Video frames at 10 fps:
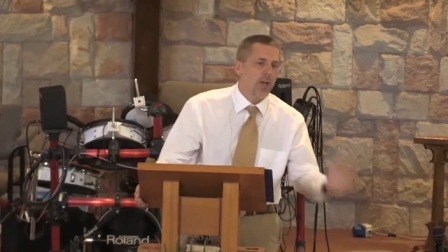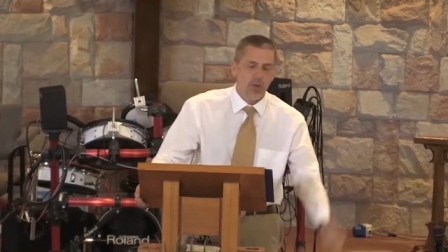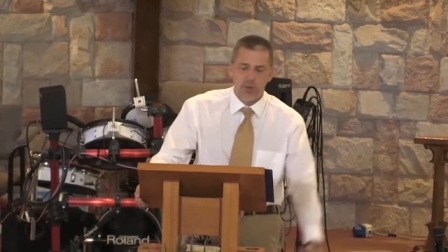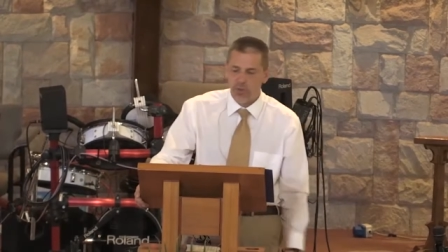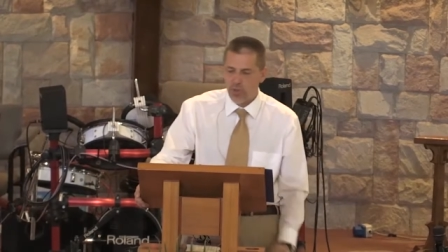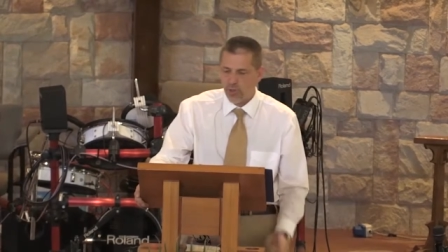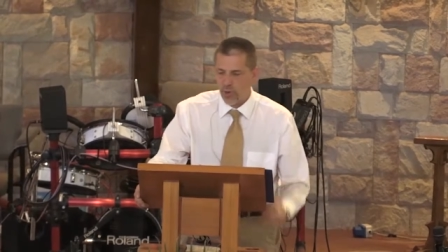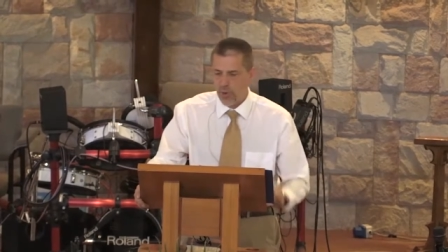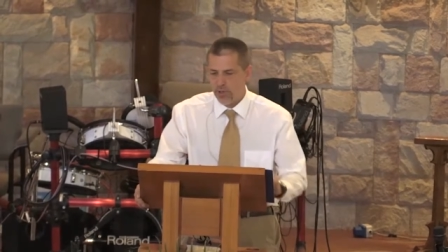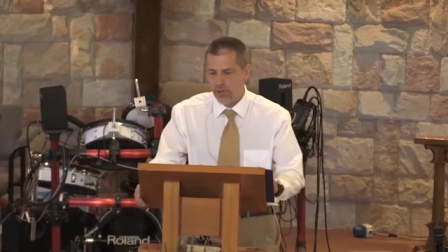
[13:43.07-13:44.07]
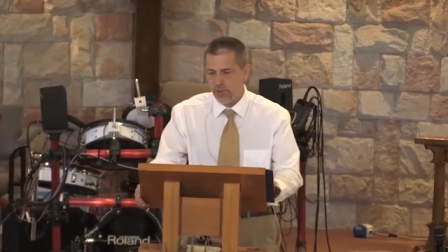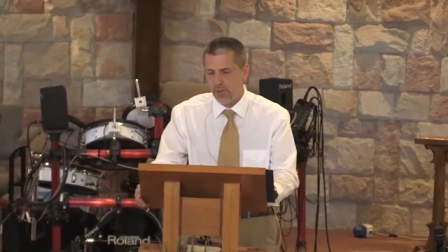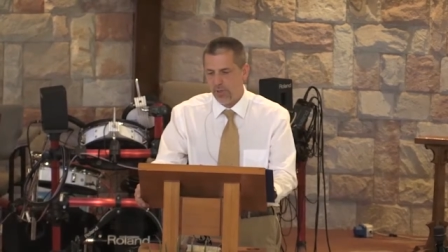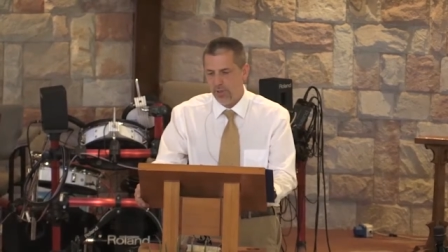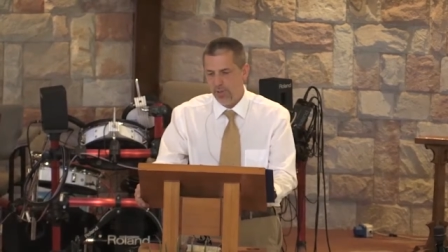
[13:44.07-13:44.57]
in your
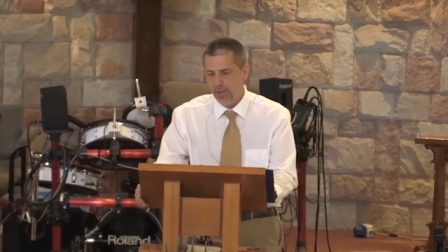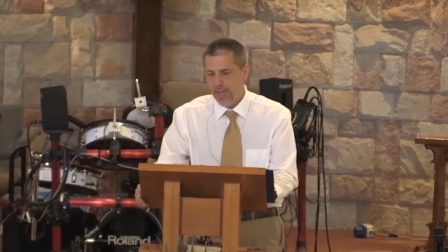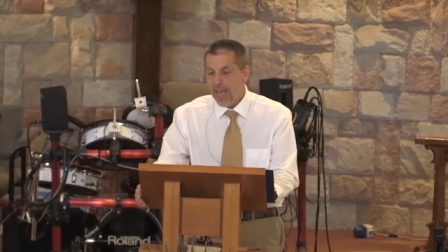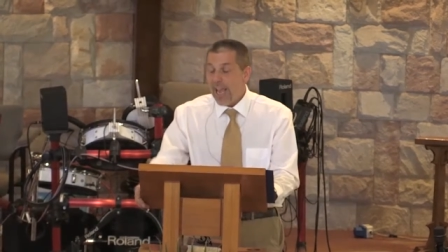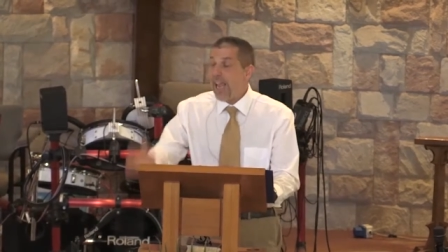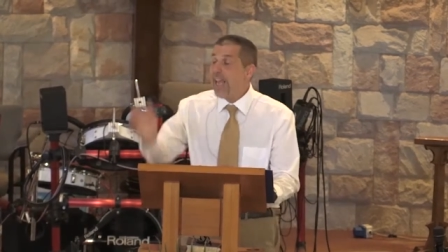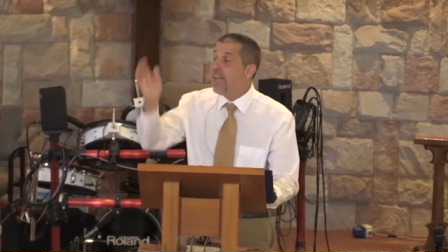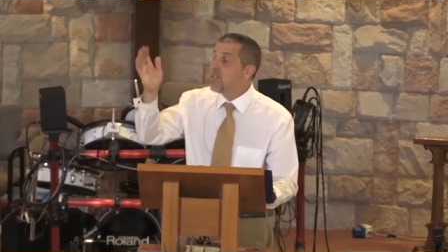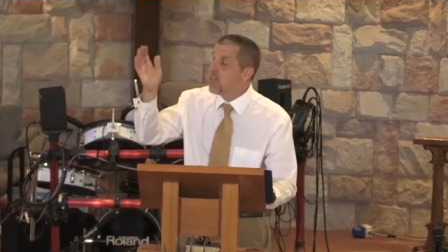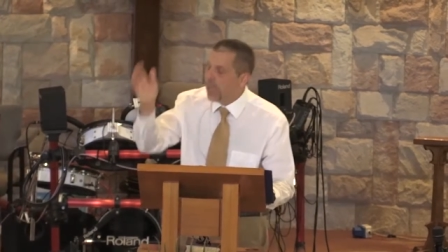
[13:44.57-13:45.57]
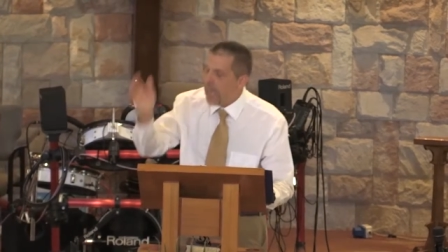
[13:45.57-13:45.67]
situation. He has